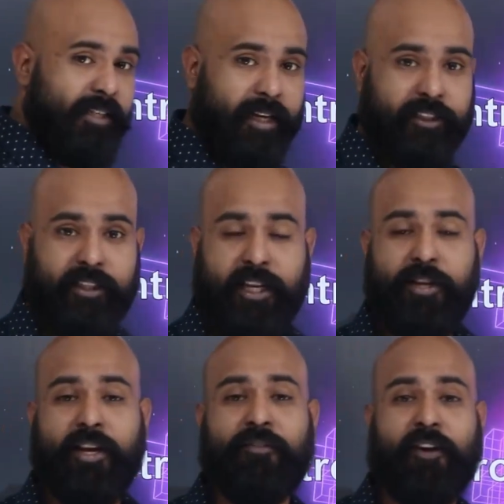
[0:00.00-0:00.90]
sections that you
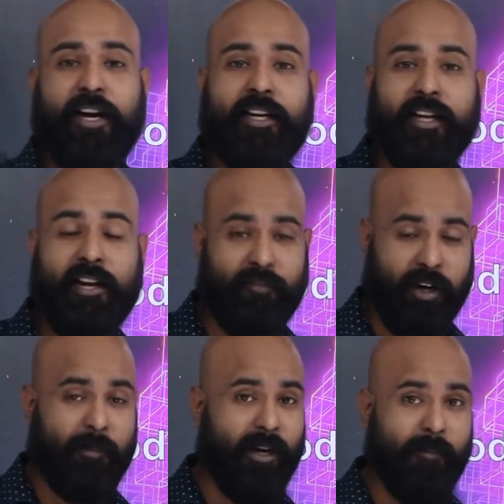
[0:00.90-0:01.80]
can find in
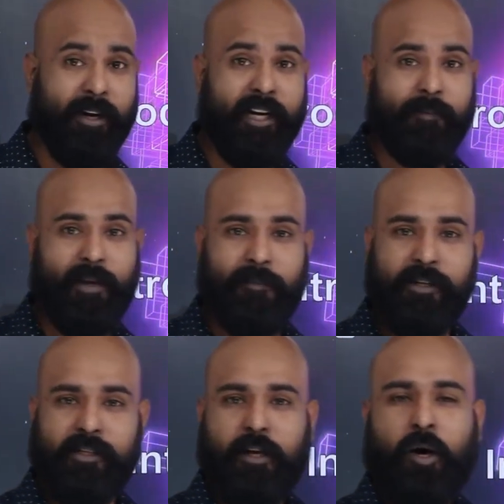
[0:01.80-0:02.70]
verbal ability
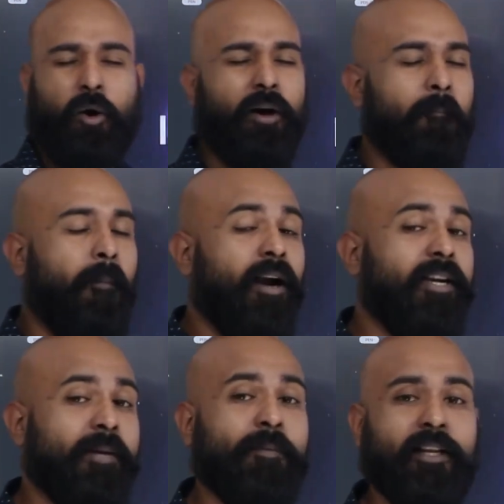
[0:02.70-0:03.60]
papers on
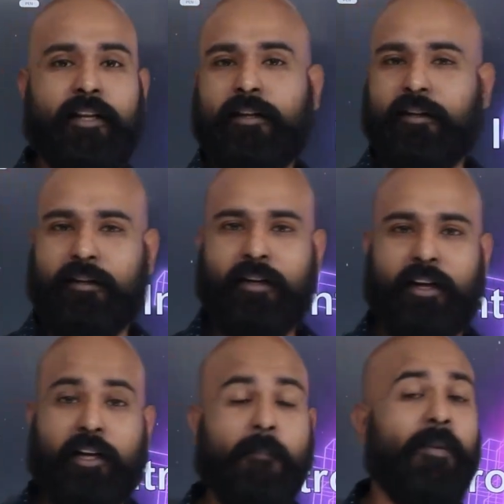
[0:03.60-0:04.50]
multiple
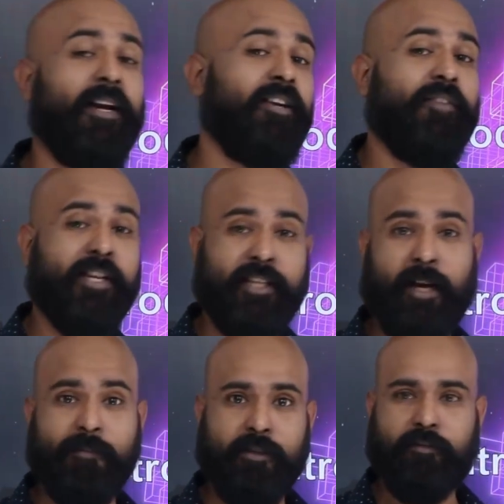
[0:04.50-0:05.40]
competitive
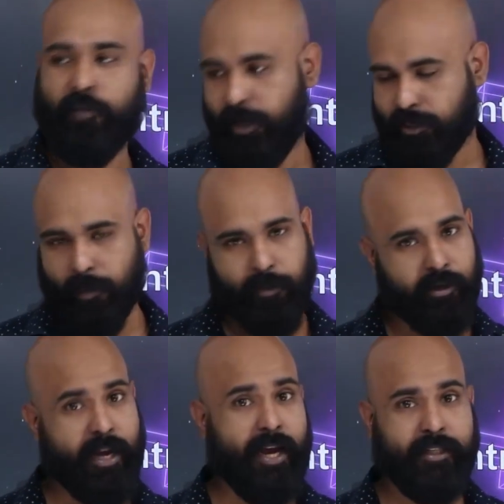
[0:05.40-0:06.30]
exams. For example,
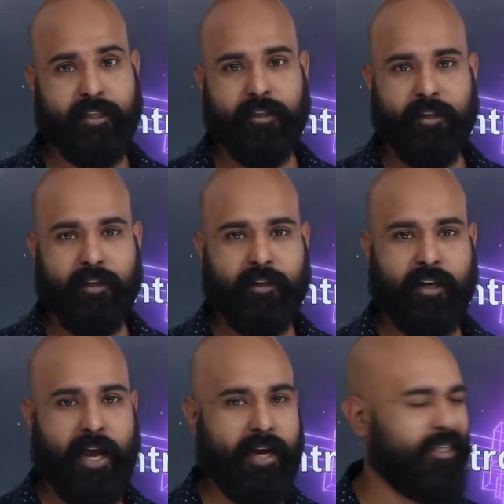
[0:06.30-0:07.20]
CAT,
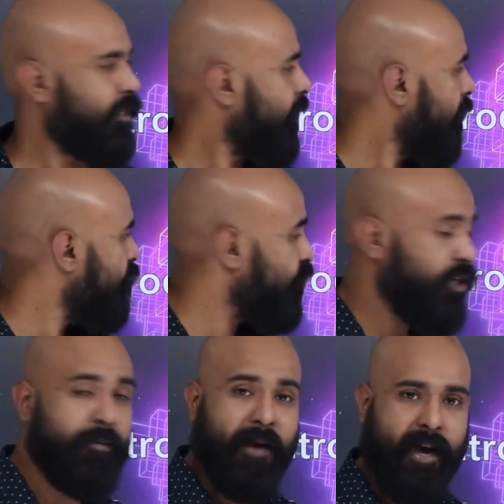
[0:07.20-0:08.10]
CLAT,
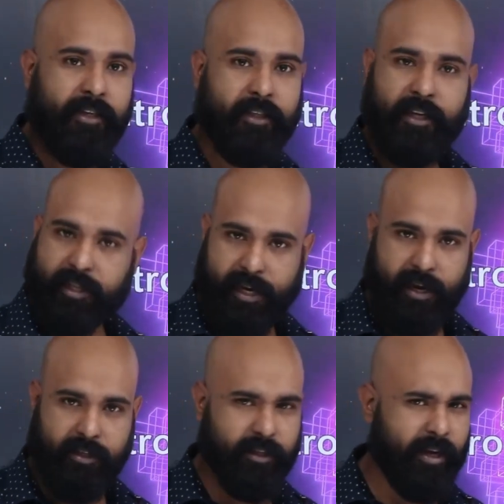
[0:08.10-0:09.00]
GMAT,
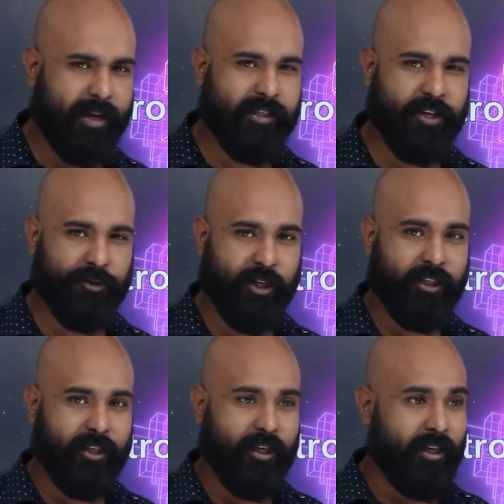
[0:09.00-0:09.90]
GATE, etc.
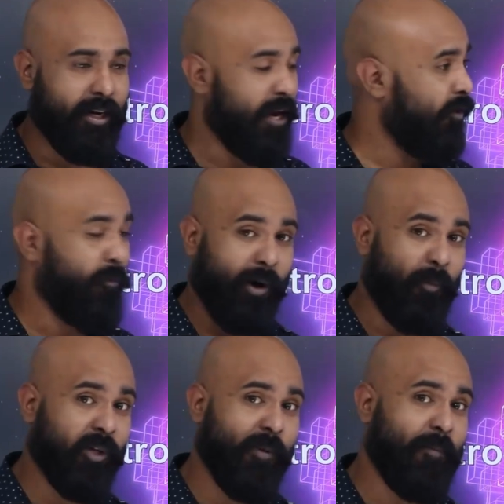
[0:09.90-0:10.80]
Now, what
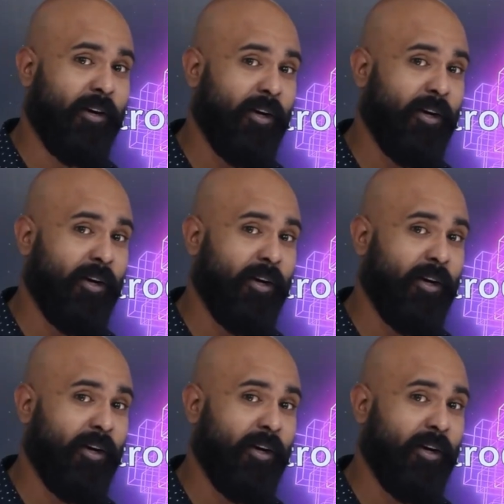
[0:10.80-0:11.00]
most people